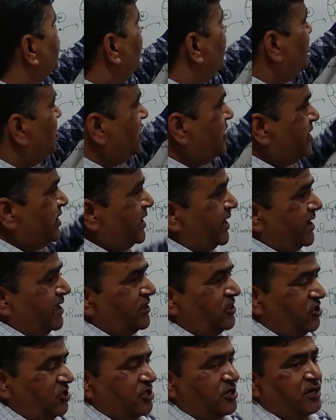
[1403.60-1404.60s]
called
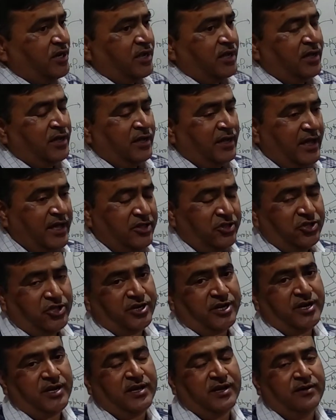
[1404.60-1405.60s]

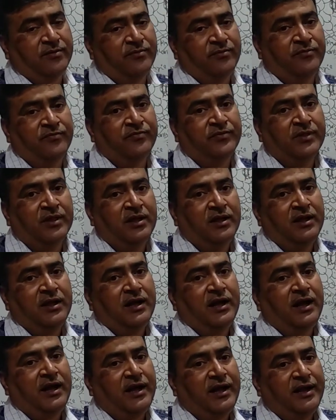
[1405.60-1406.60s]
antheridium
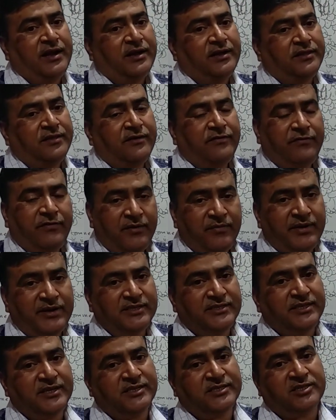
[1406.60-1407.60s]
and the female
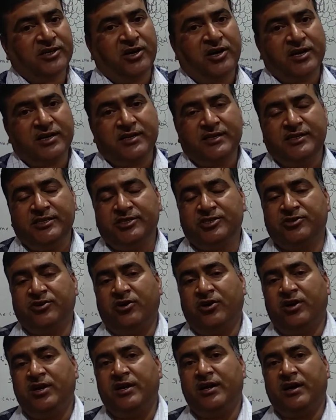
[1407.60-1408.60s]
sex organ is
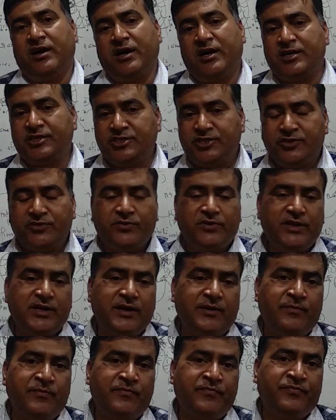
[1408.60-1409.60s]
called
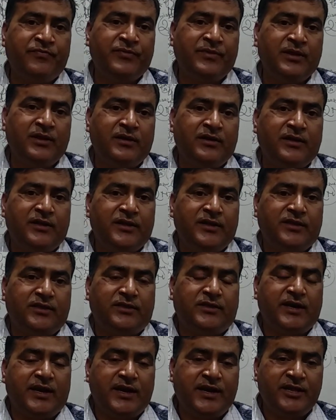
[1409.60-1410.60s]
archegonium.
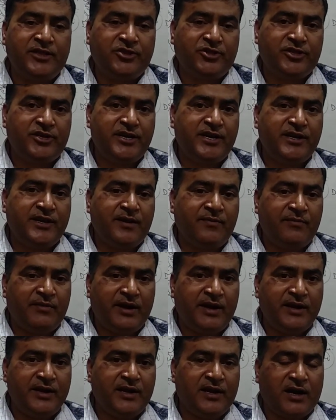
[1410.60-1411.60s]
The
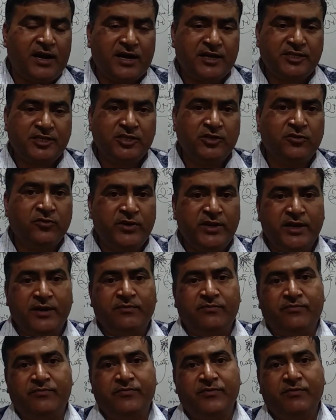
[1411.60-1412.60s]
antheridium and
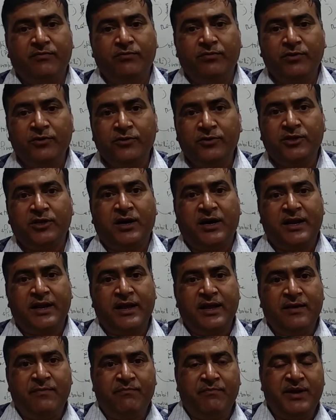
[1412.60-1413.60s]
archegonium both
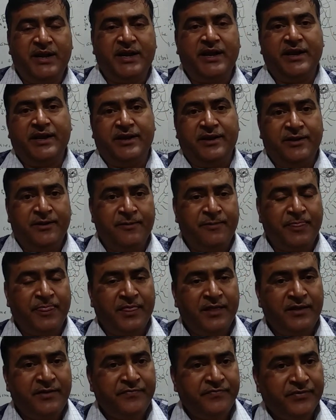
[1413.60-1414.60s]
are embedded
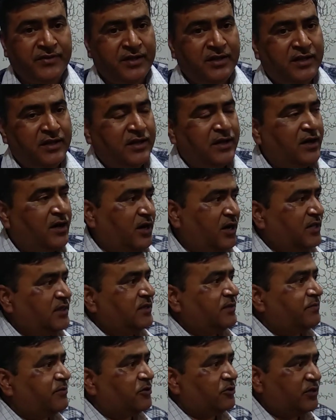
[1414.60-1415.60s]
on
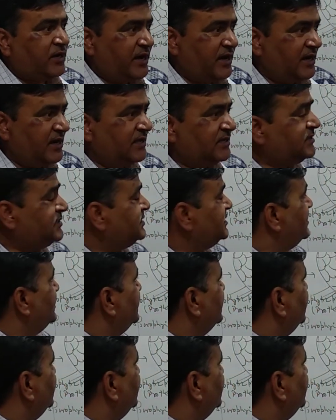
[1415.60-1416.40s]
the prothallus.